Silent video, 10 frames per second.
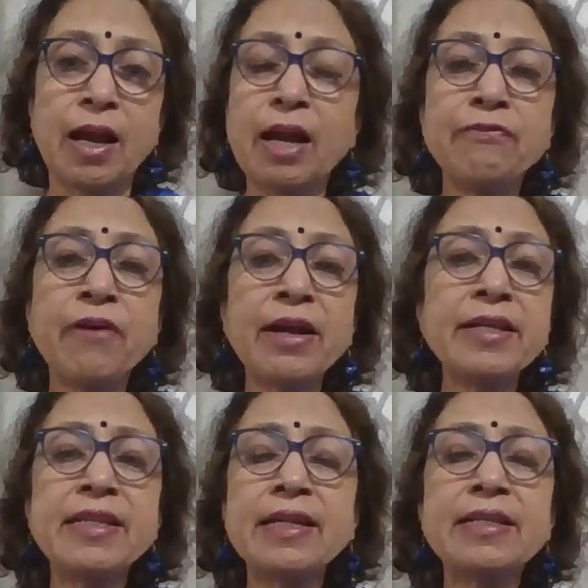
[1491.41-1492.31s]
I
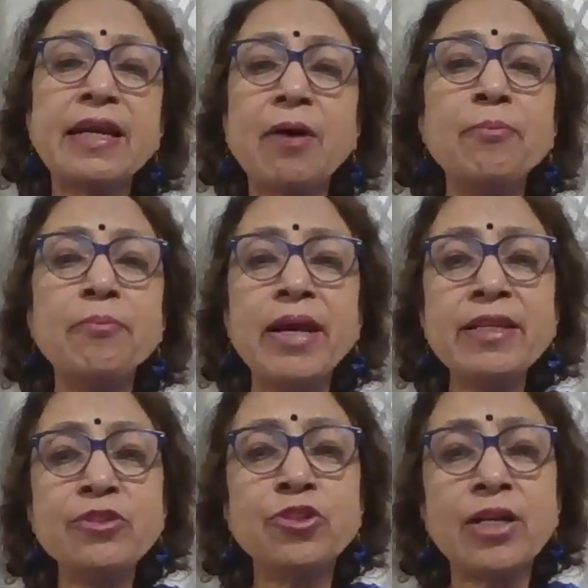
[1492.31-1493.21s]
find that there are
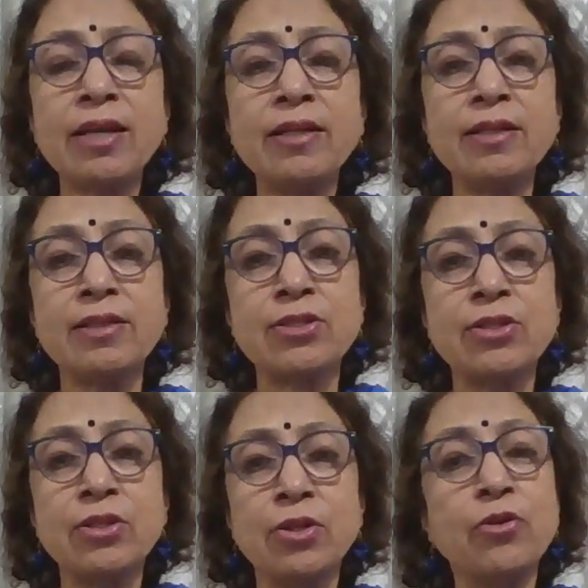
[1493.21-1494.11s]
many channels,
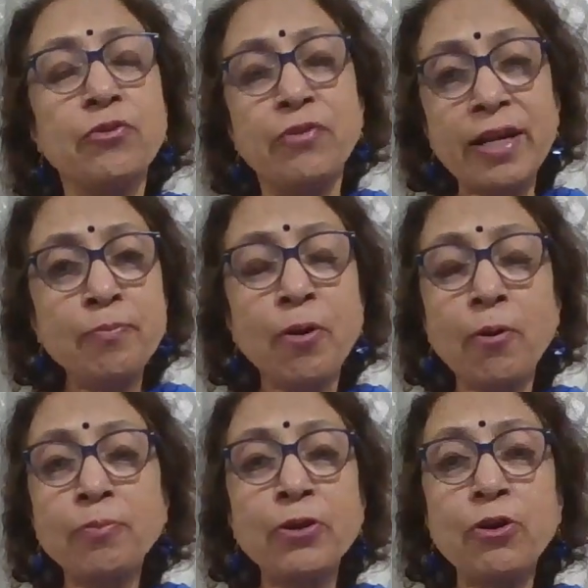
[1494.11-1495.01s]
very
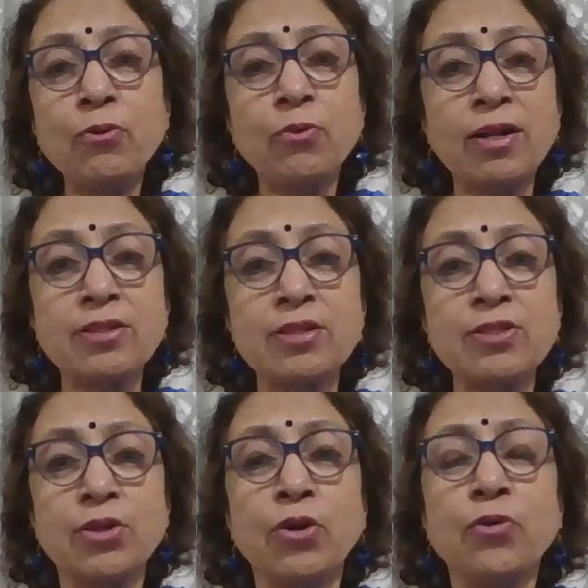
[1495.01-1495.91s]
popular
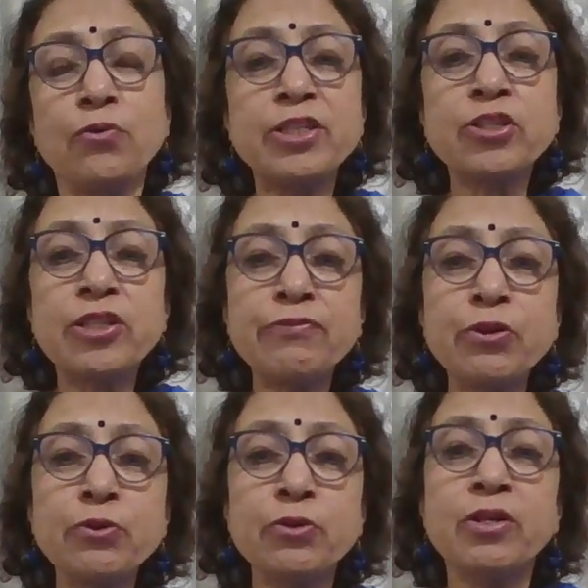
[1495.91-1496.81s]
ones, which give
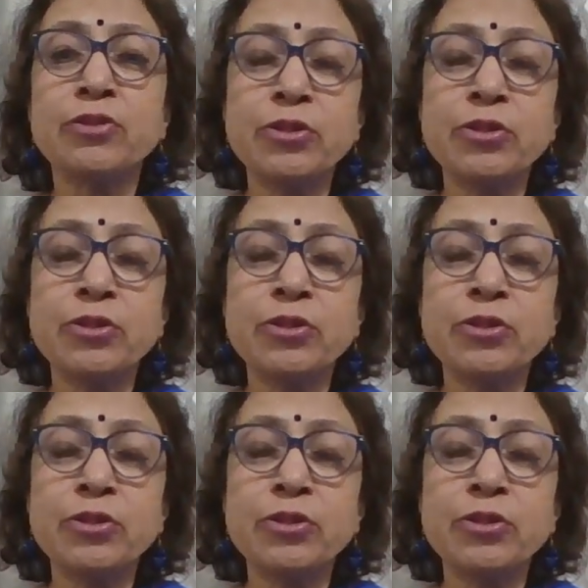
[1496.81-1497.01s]
you,